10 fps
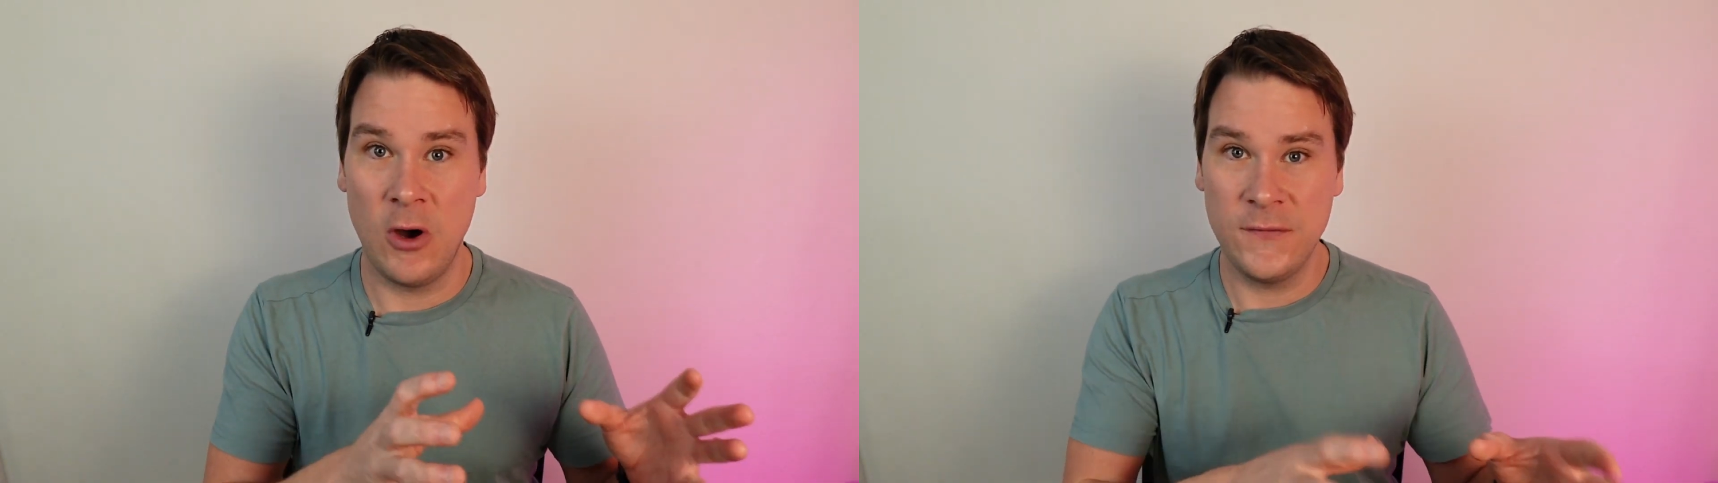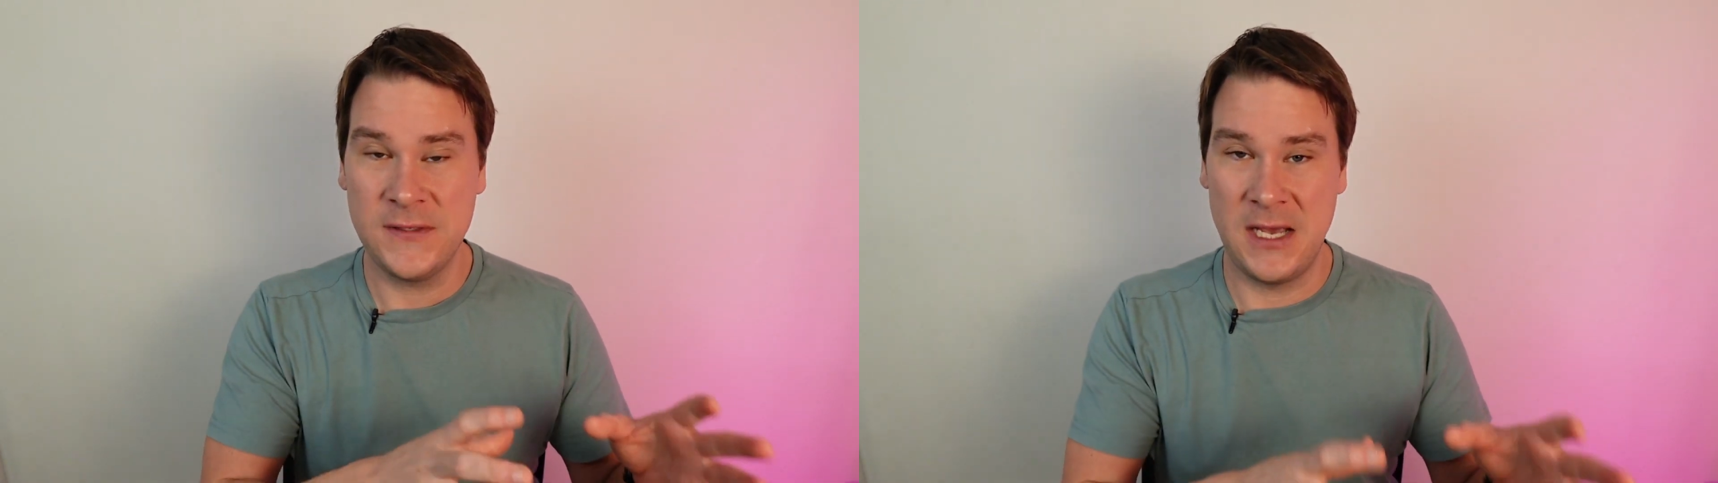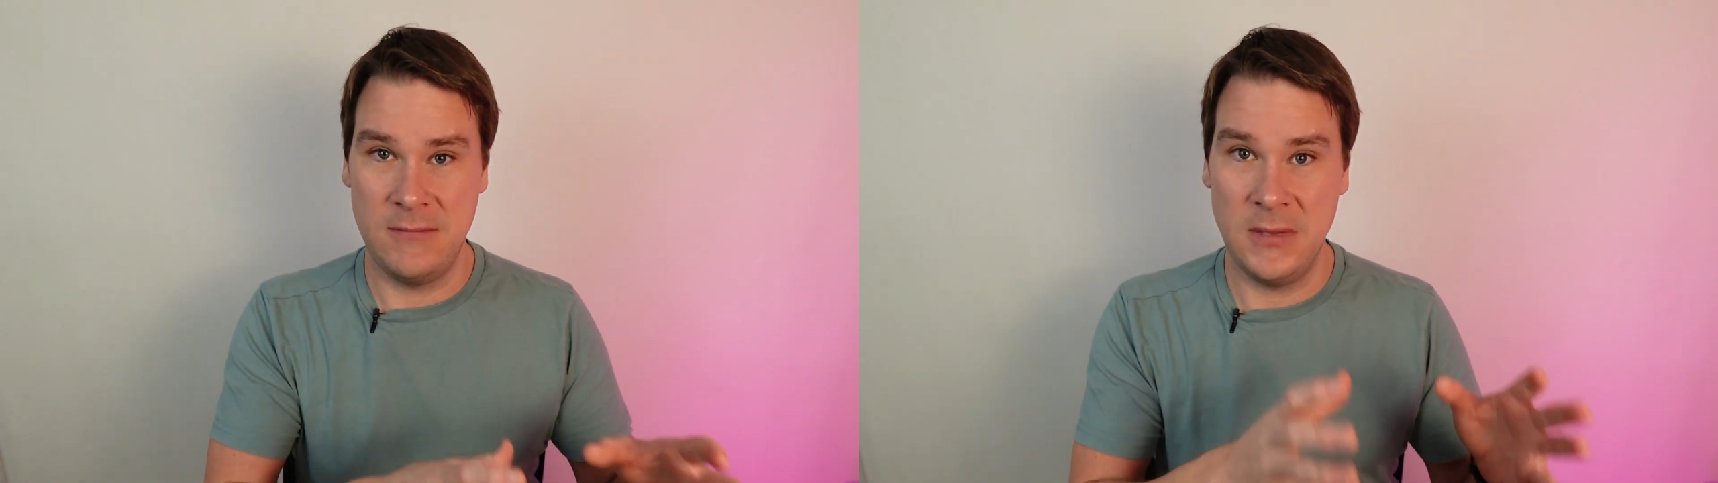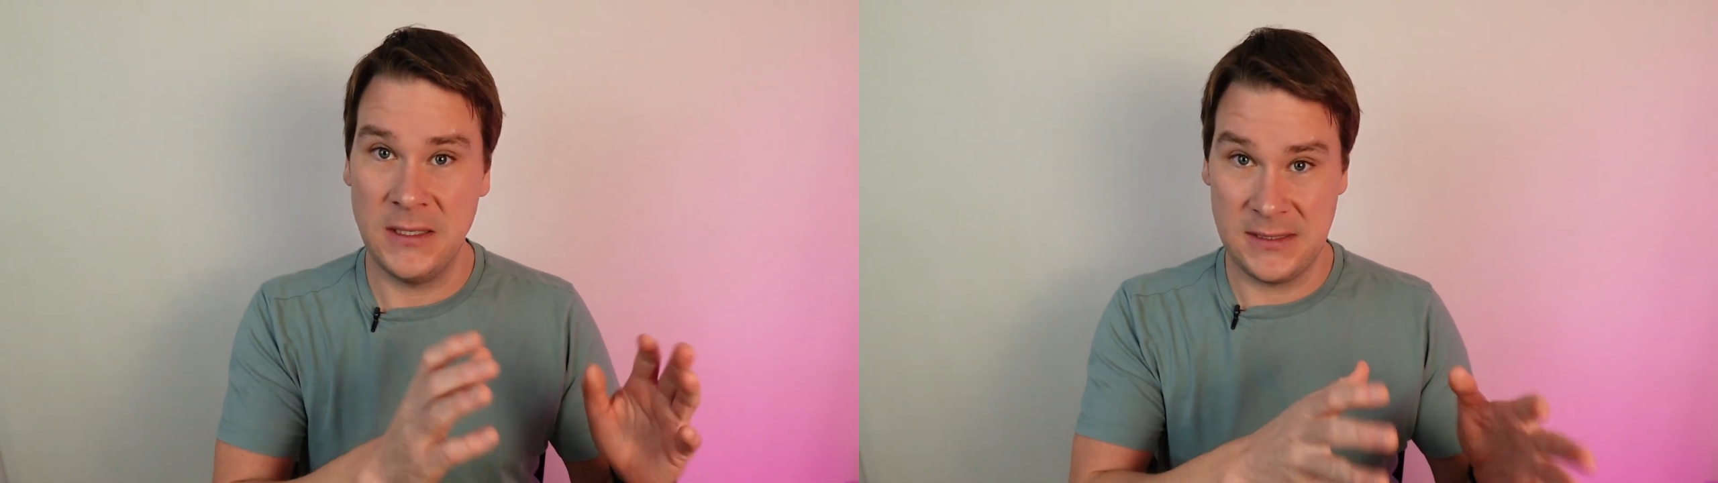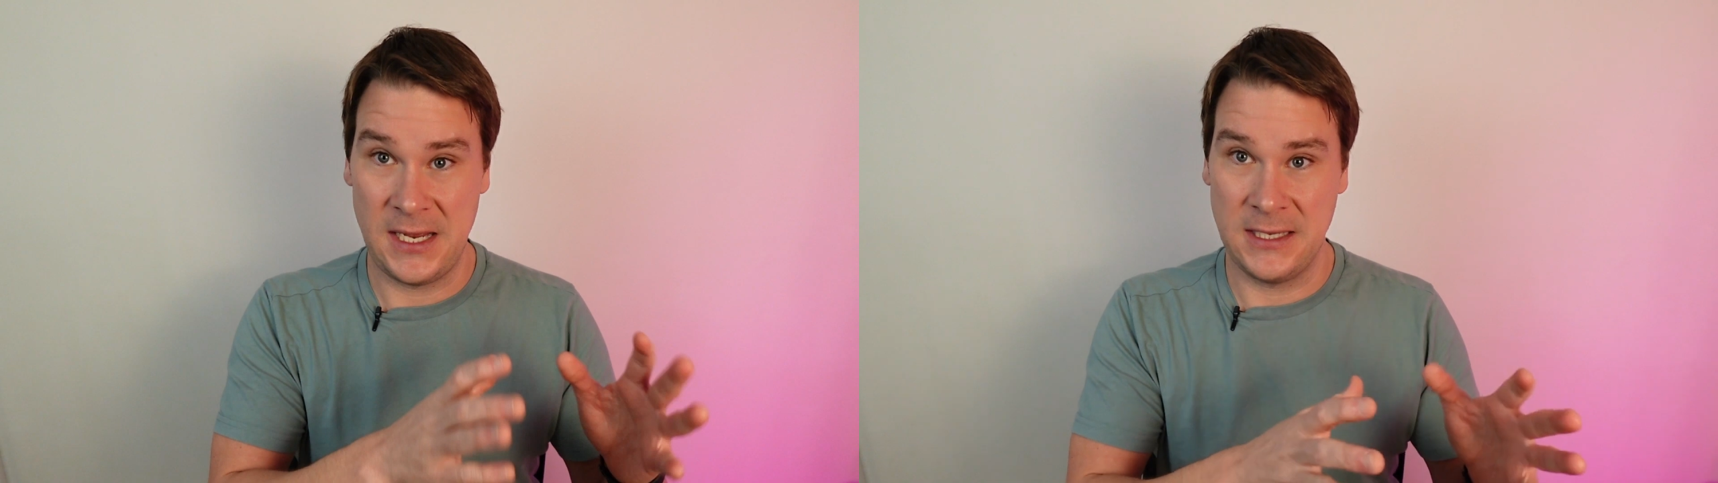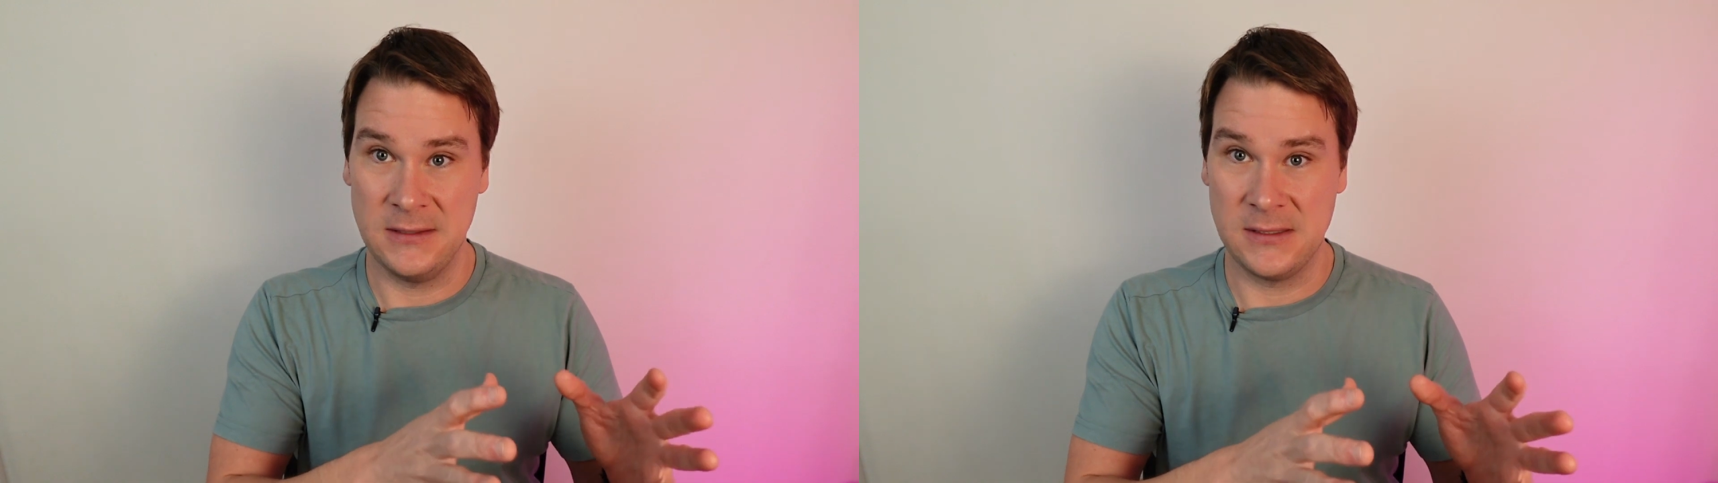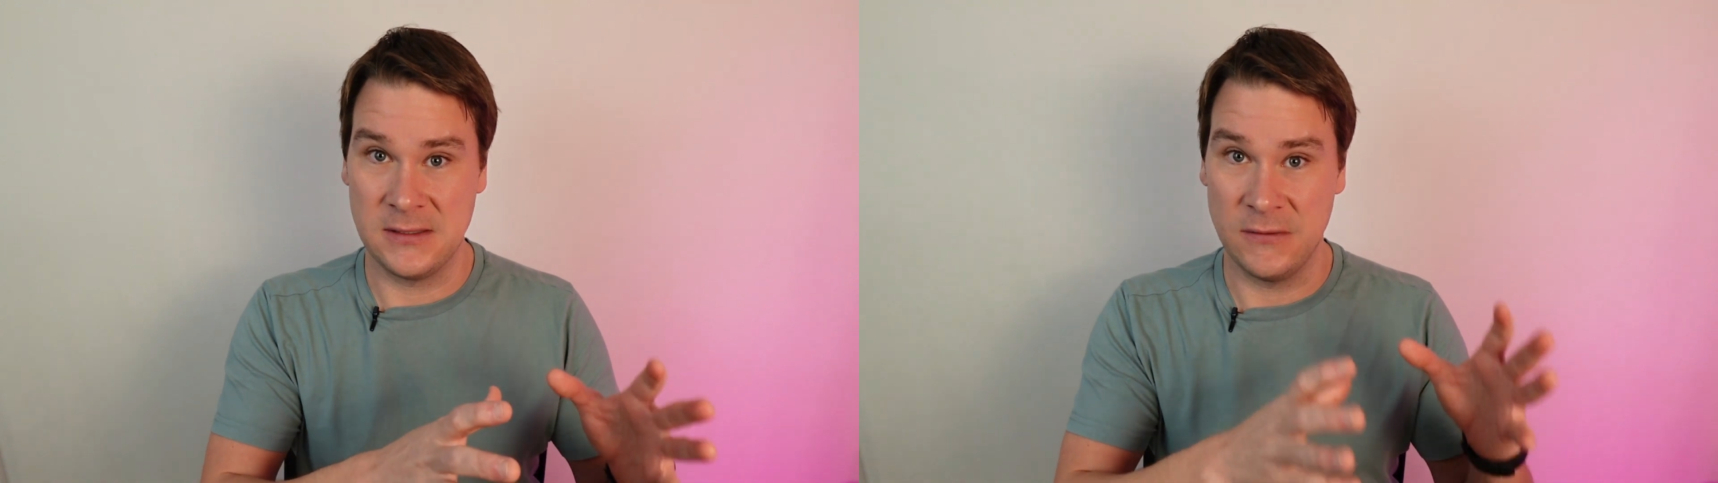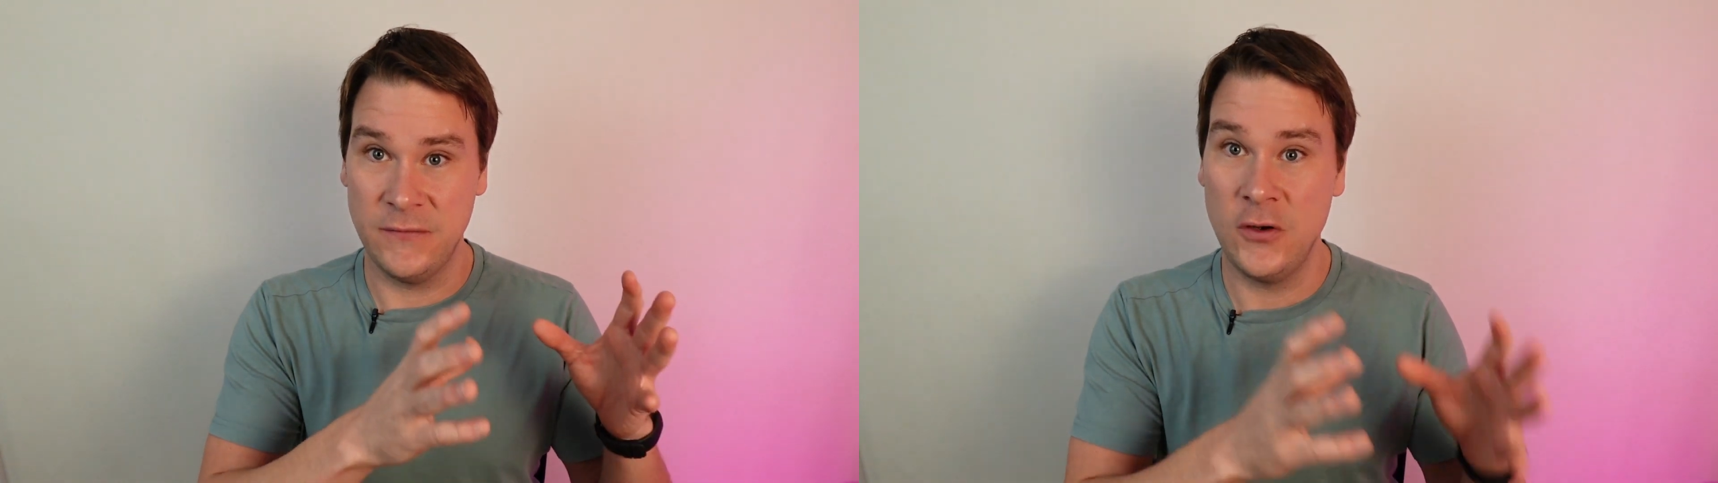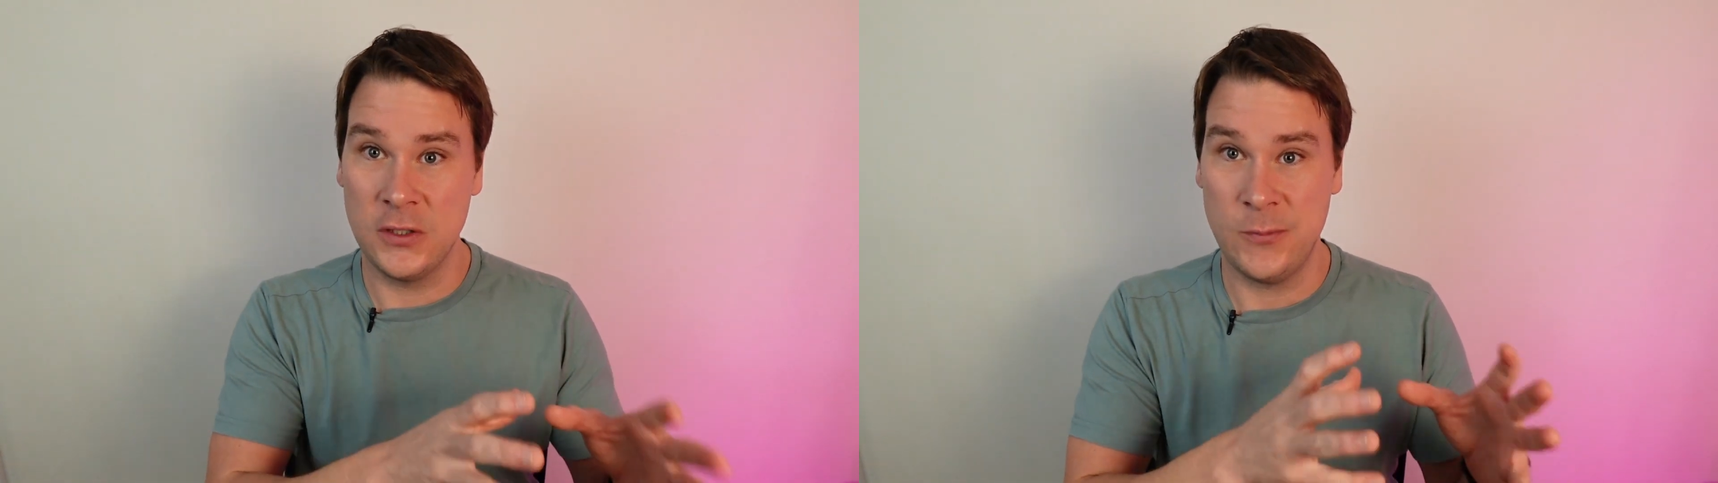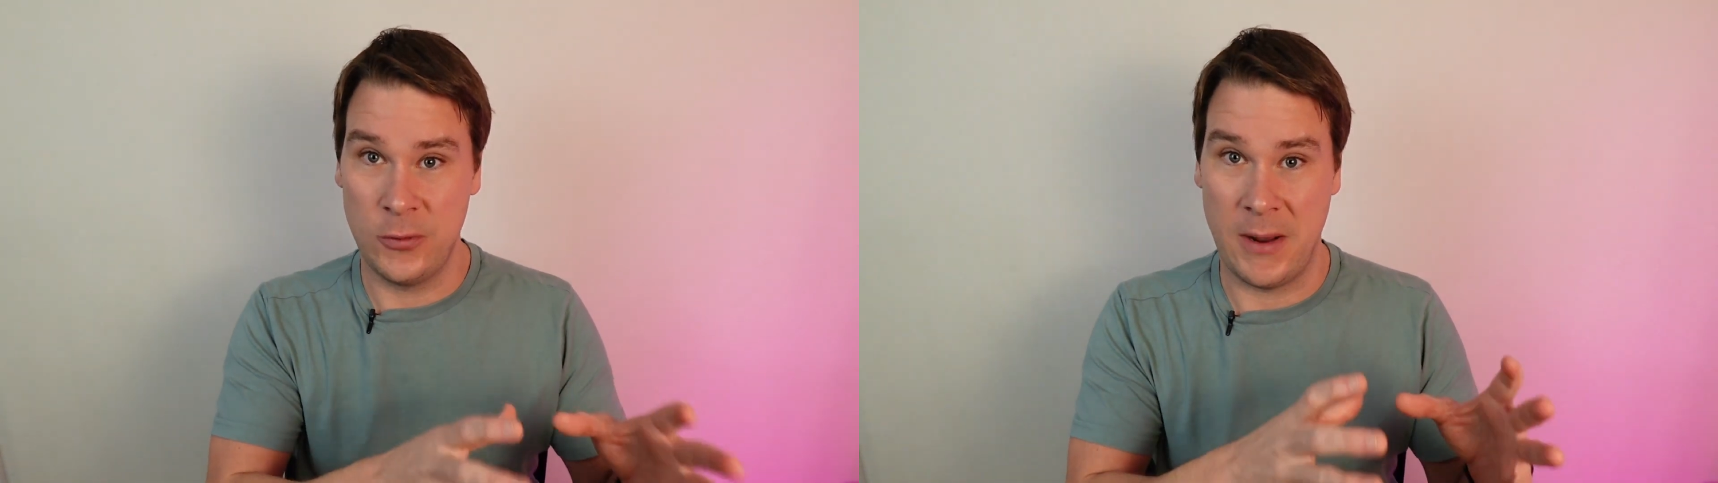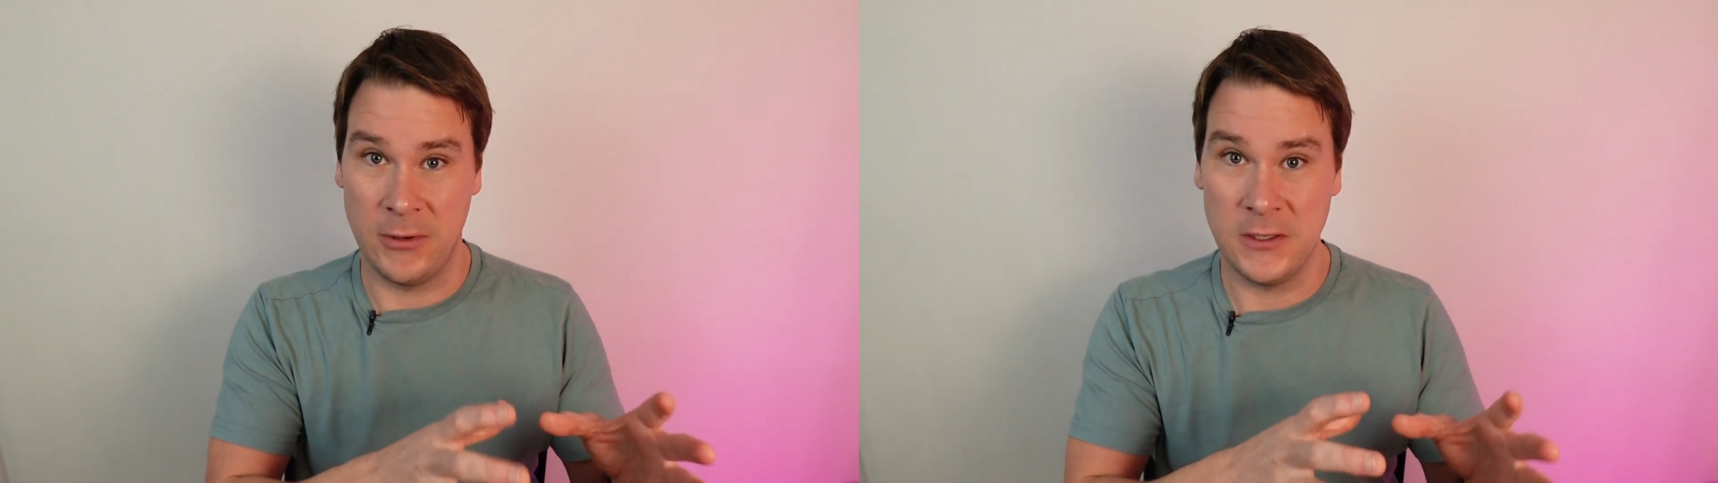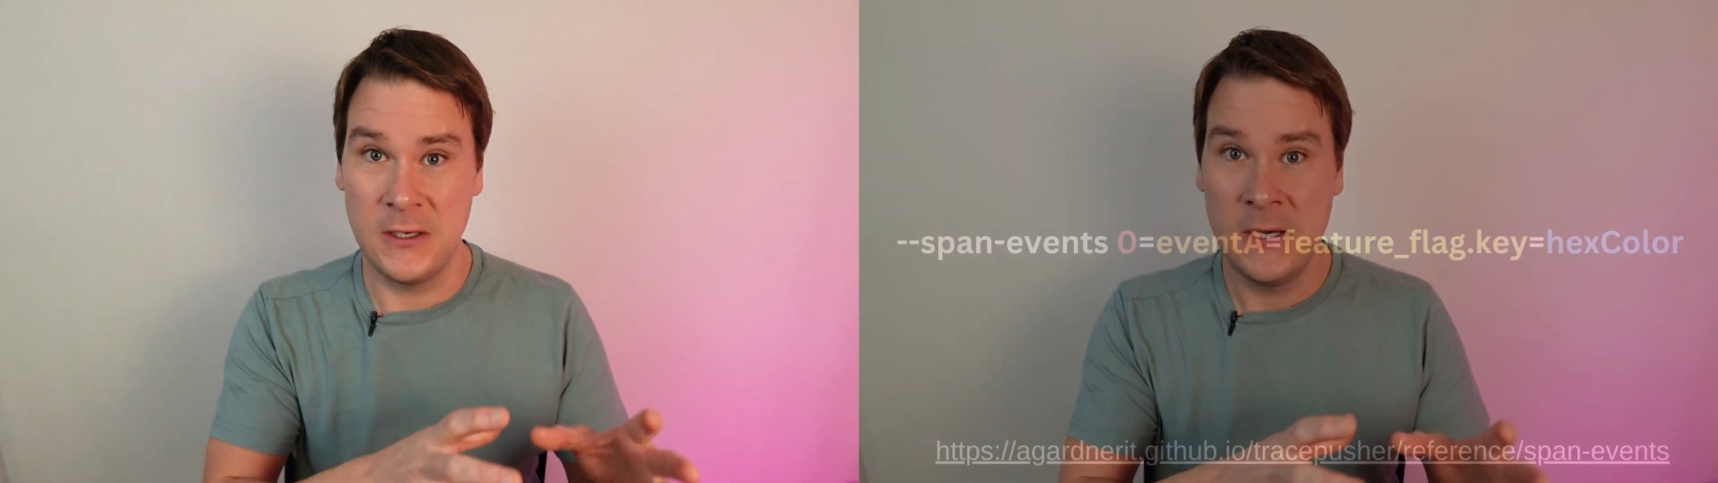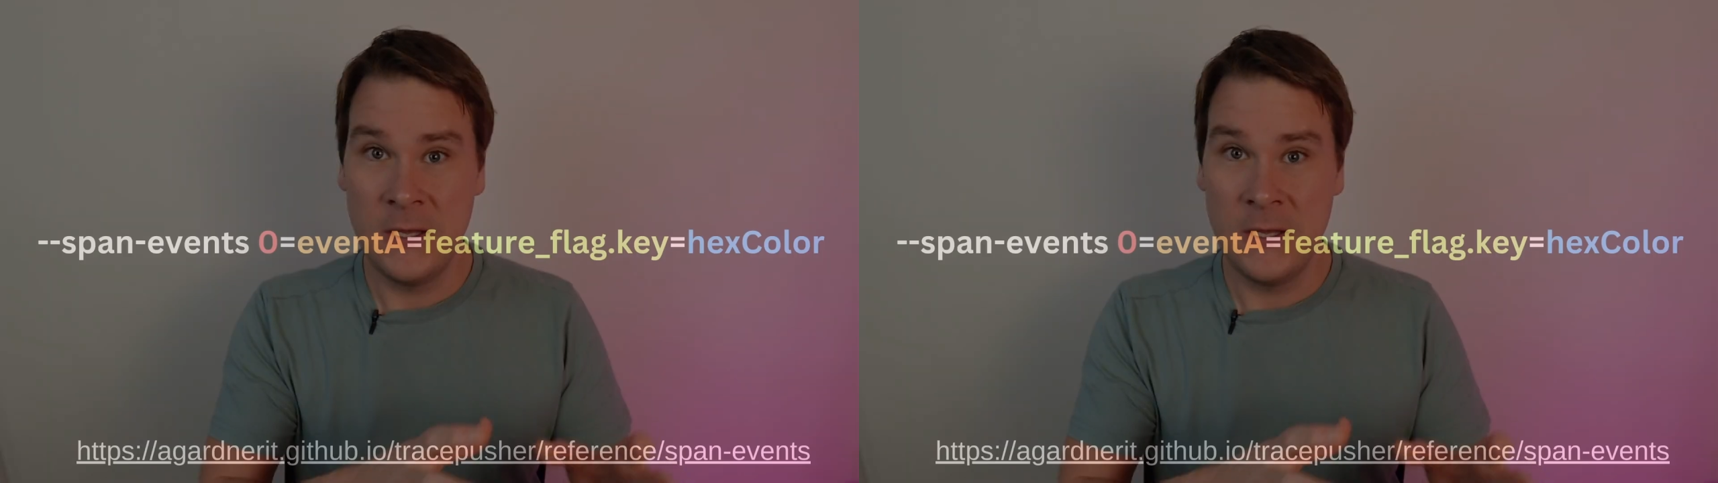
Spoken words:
offset in milliseconds as the first parameter.